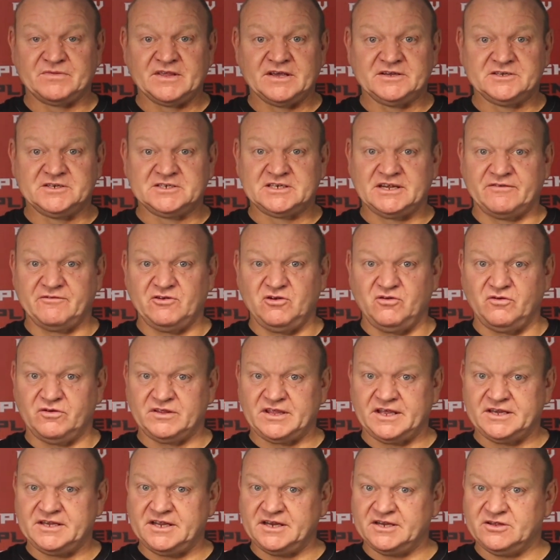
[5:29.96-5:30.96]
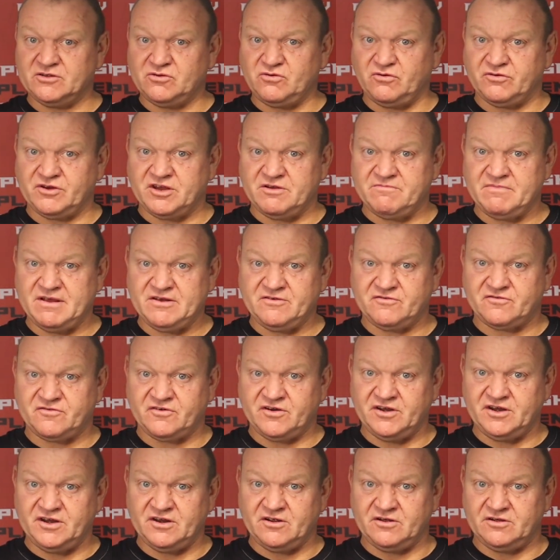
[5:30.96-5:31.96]
Just have a look. They've done a
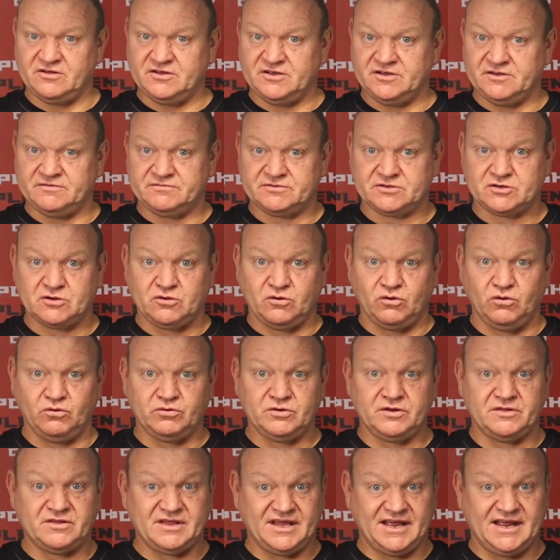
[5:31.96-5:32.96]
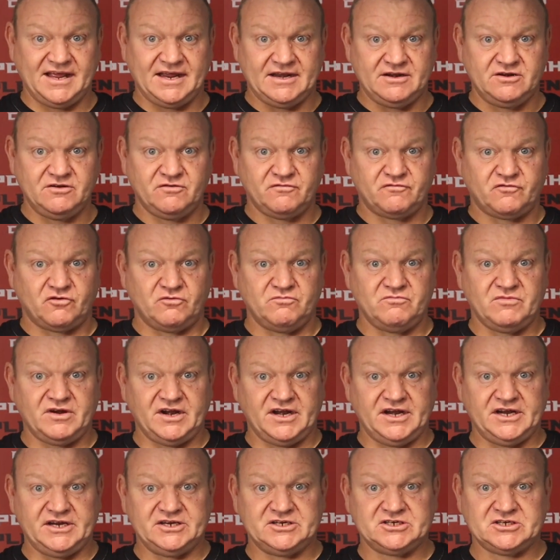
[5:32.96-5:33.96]
documentary. It's called The End from
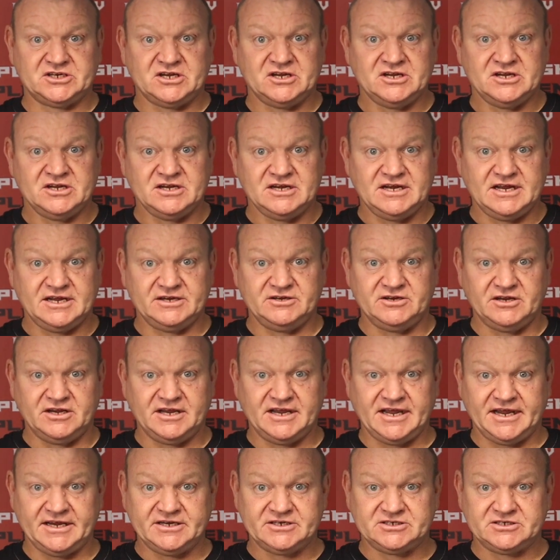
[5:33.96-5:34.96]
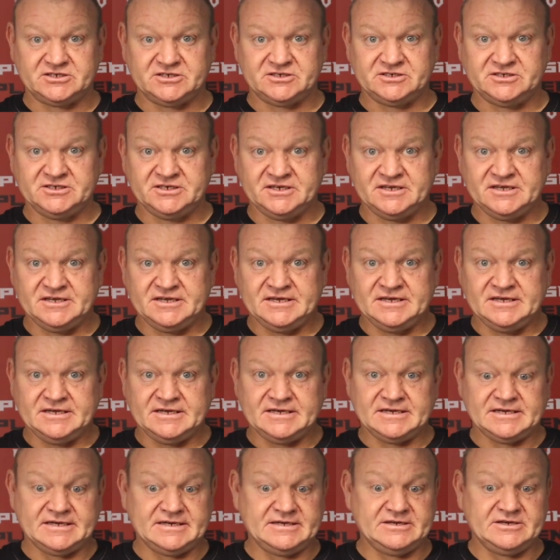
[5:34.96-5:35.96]
East London Gangsters.
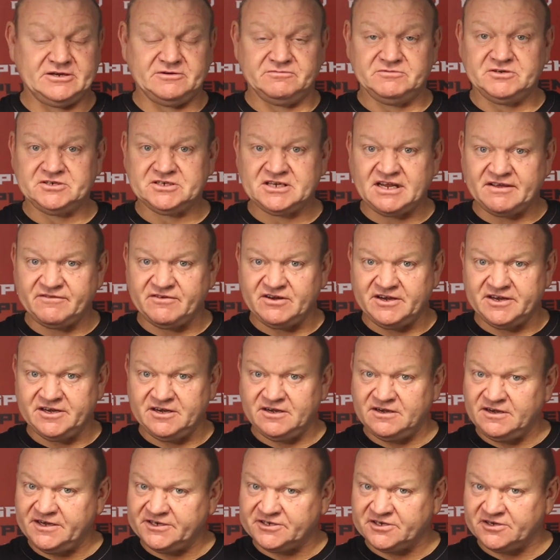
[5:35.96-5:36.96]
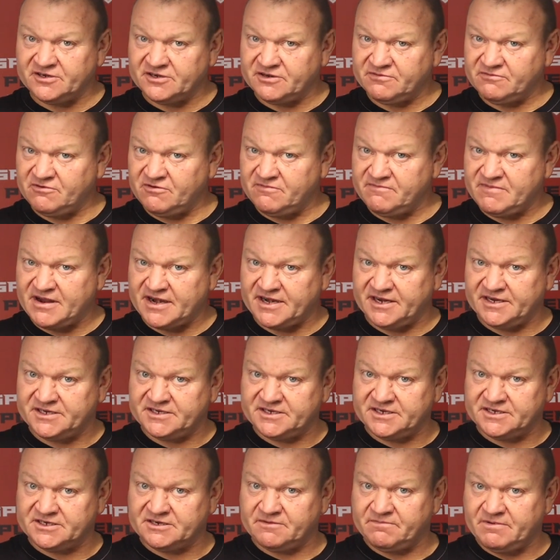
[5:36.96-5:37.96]
And just have a little listen to what Matty
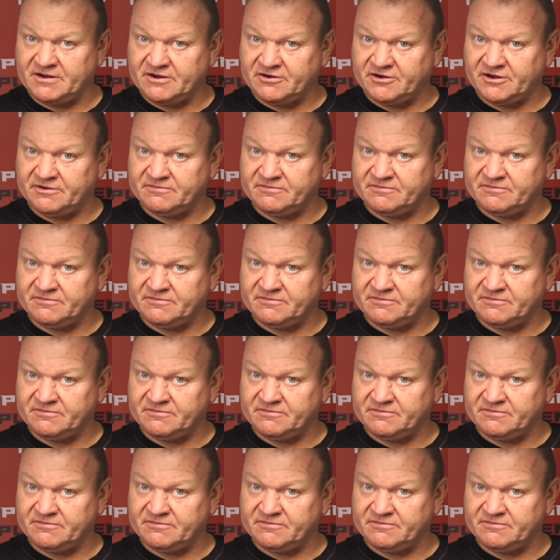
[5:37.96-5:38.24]
says about